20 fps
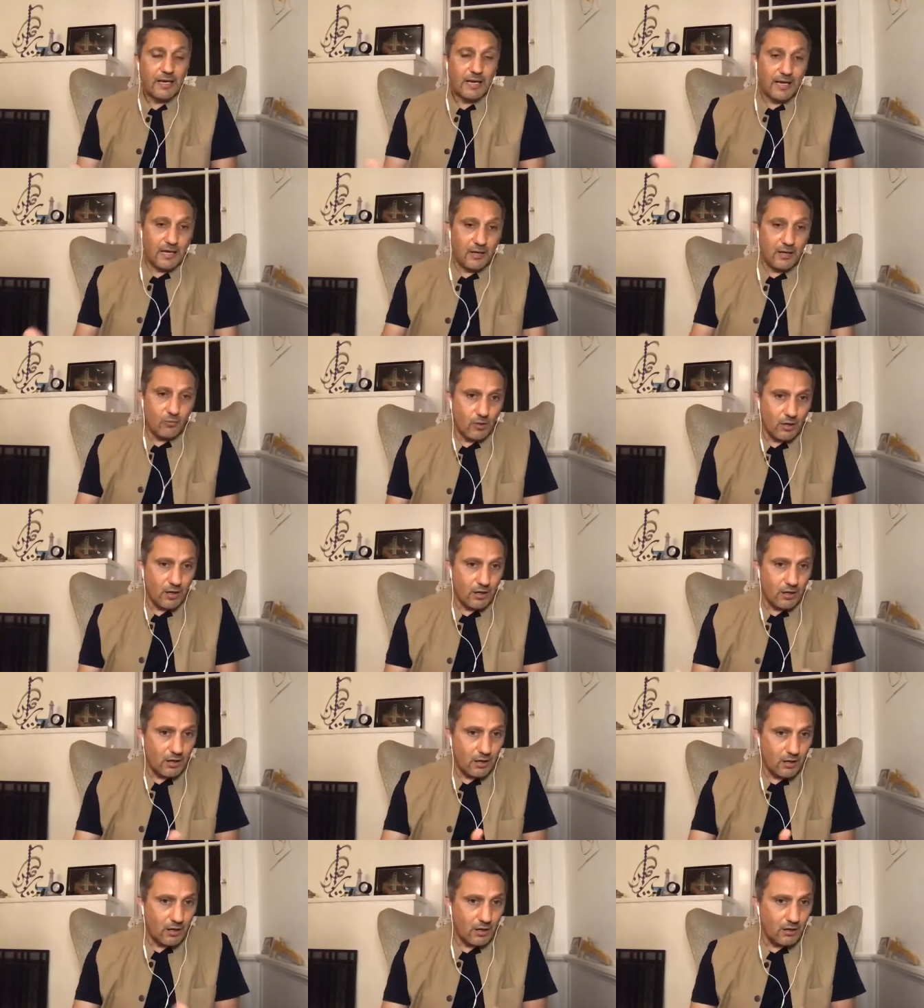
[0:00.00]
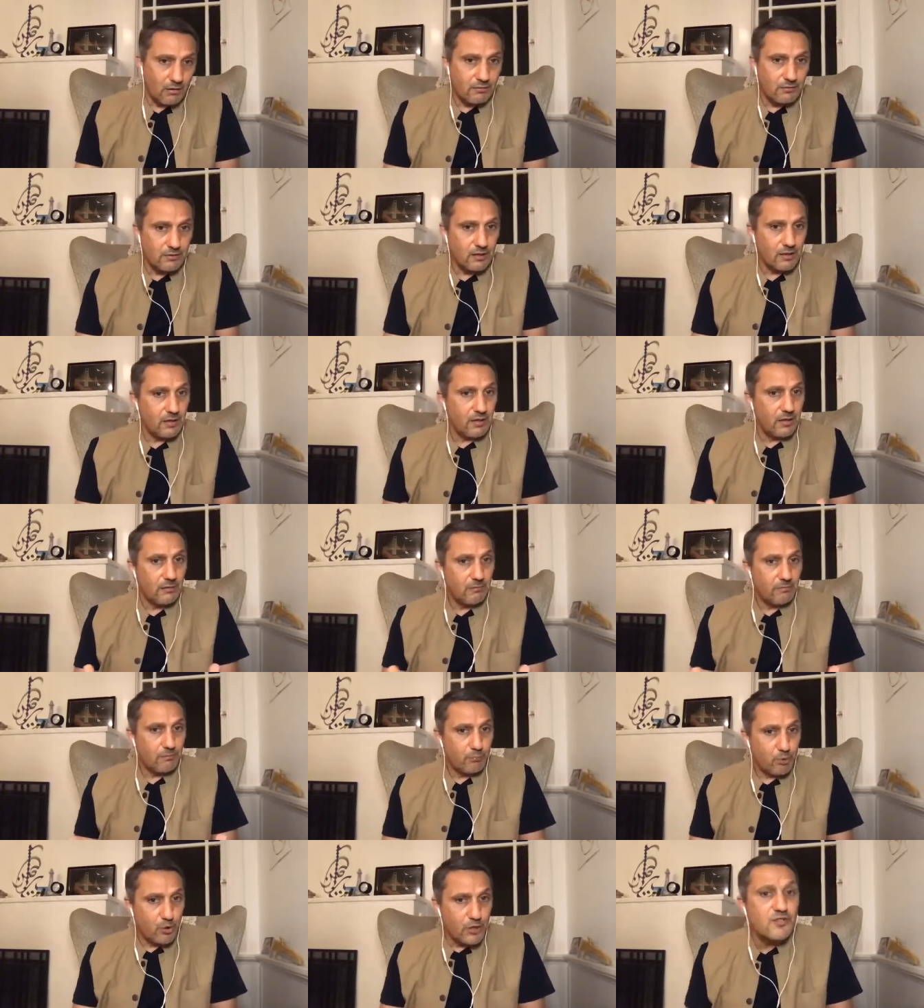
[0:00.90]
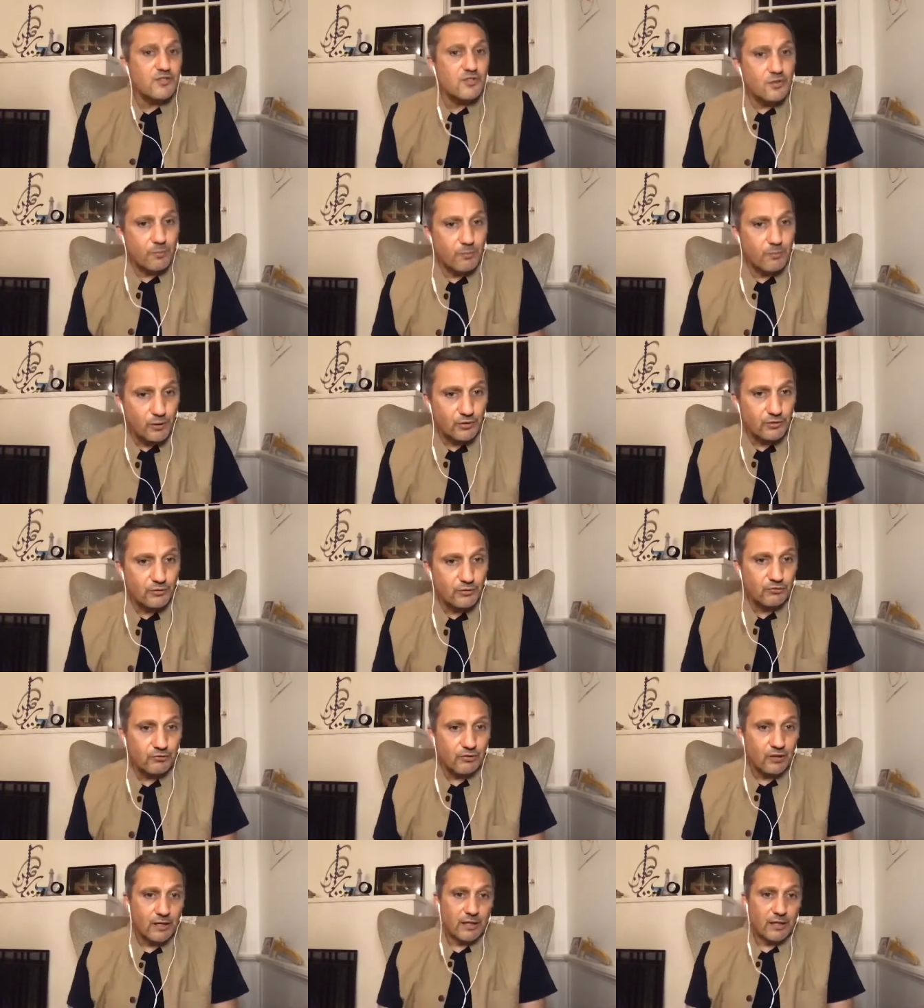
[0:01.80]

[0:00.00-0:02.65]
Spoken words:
And where are the principles,